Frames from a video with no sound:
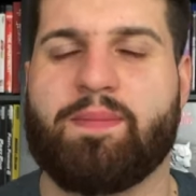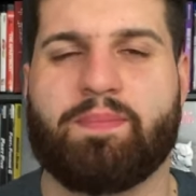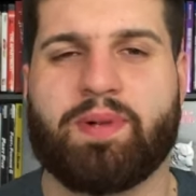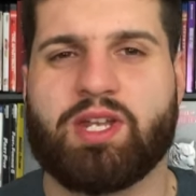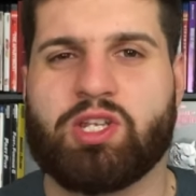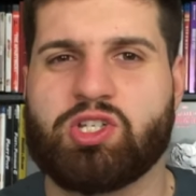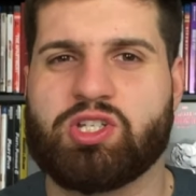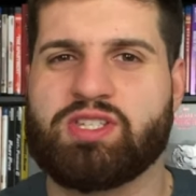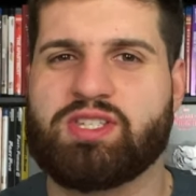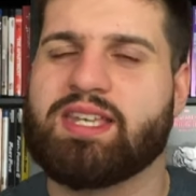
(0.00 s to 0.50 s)
but it
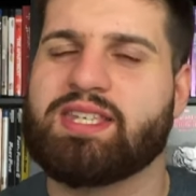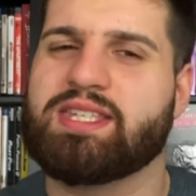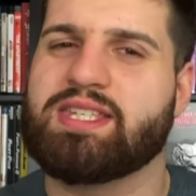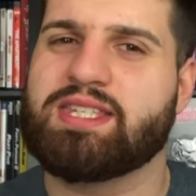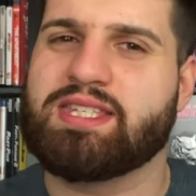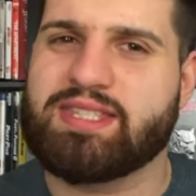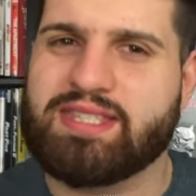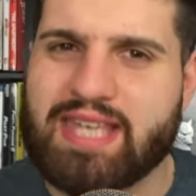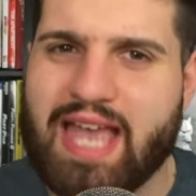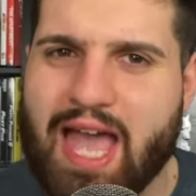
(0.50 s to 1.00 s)
just
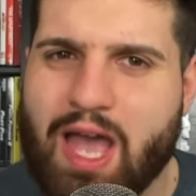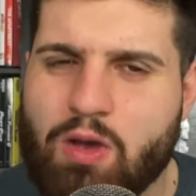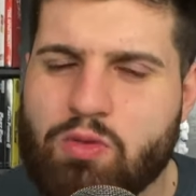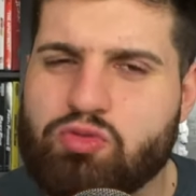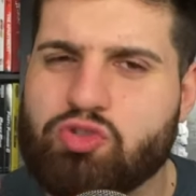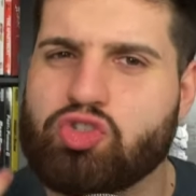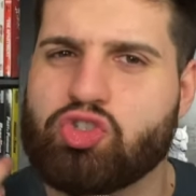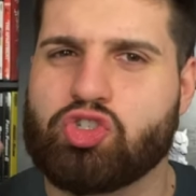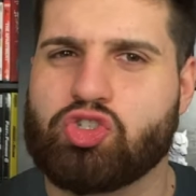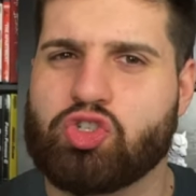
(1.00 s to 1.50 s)

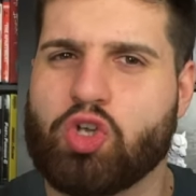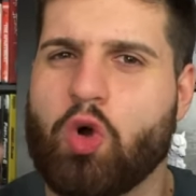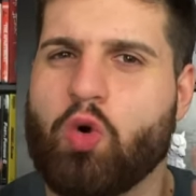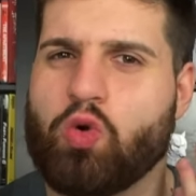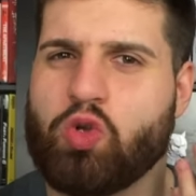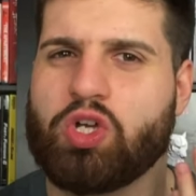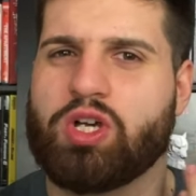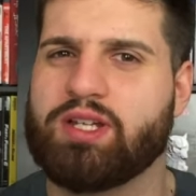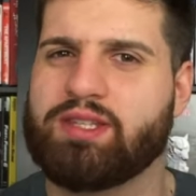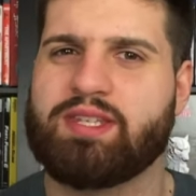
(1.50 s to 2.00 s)
sounds so
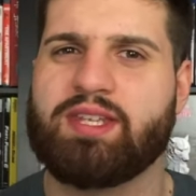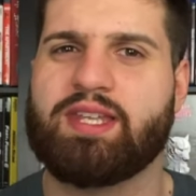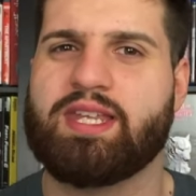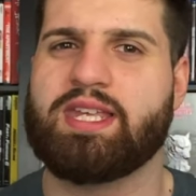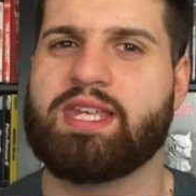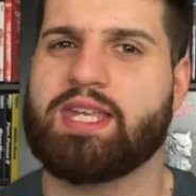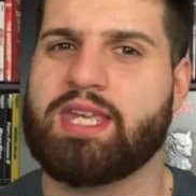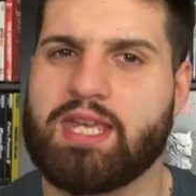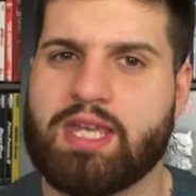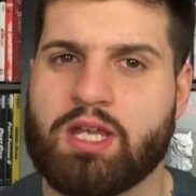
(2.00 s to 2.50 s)
good to
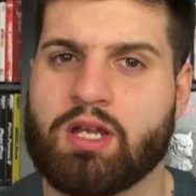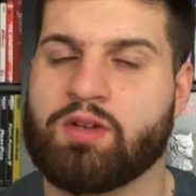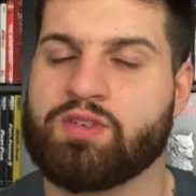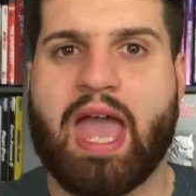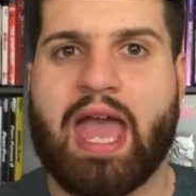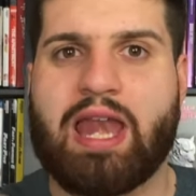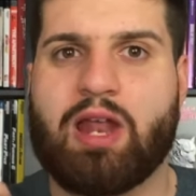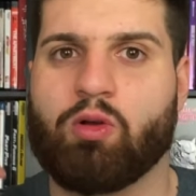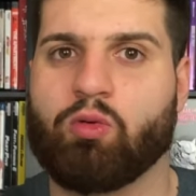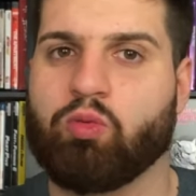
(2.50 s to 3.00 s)
the ears
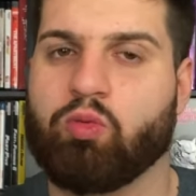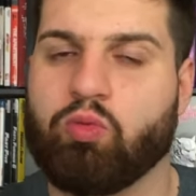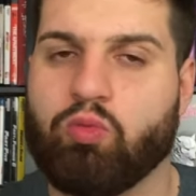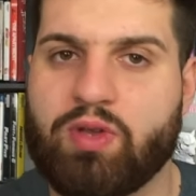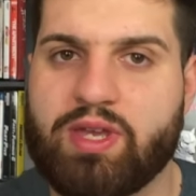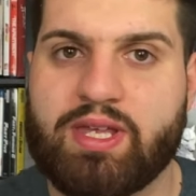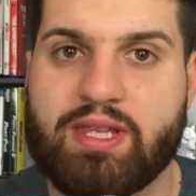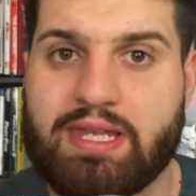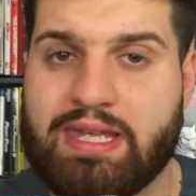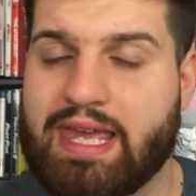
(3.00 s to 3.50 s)
and it
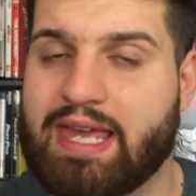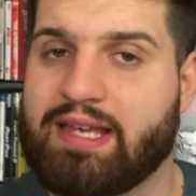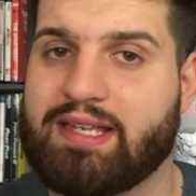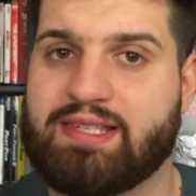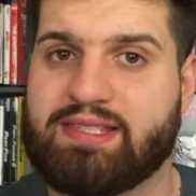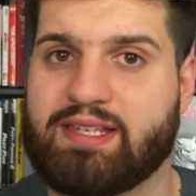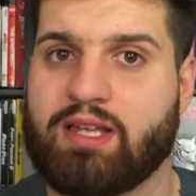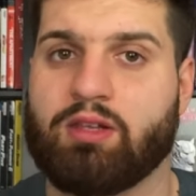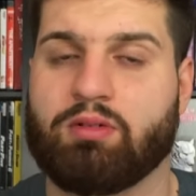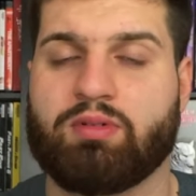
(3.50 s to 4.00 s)
really
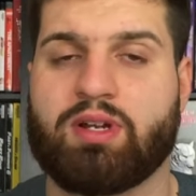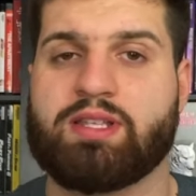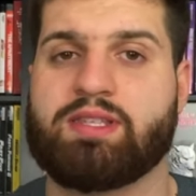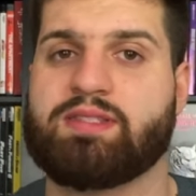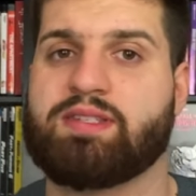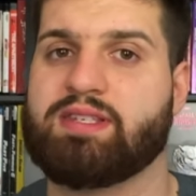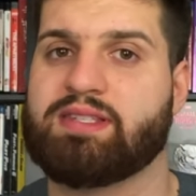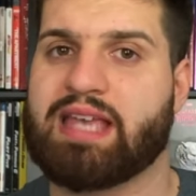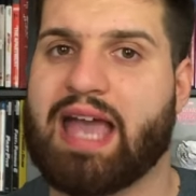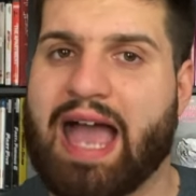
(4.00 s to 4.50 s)
accelerates
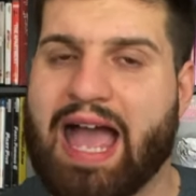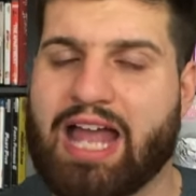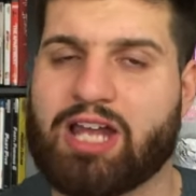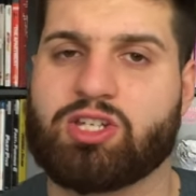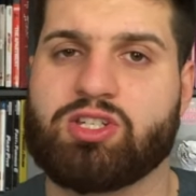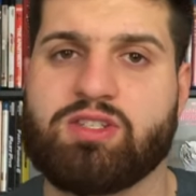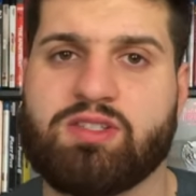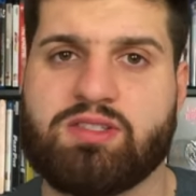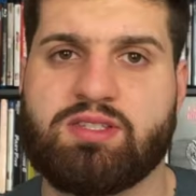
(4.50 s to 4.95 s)
these action